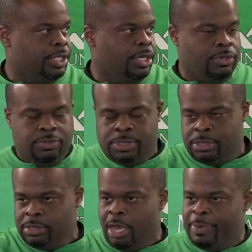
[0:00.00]

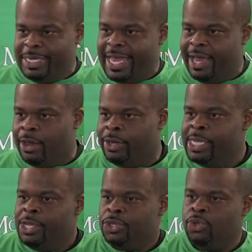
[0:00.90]
goes up and down,
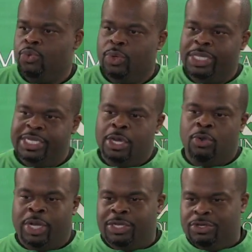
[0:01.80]
you really
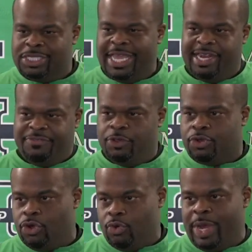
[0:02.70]
don't understand if you're
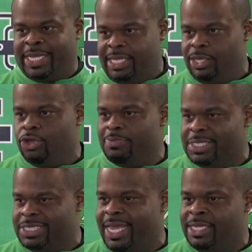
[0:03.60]
correcting your
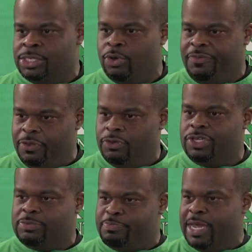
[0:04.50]
mistakes or if you're
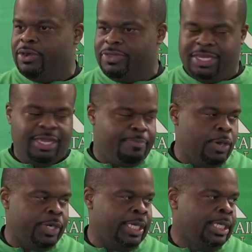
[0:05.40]
just better than the
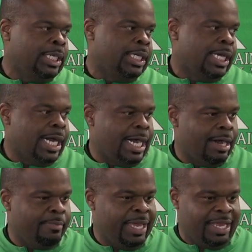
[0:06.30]
opponent.
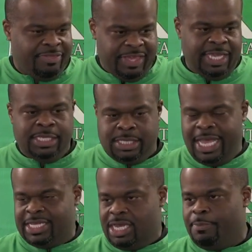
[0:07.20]
And in these
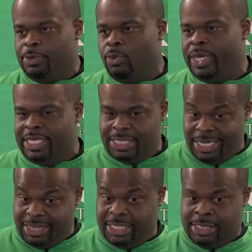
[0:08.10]
last couple of weeks and
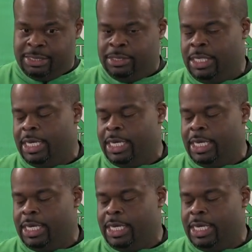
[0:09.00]
in this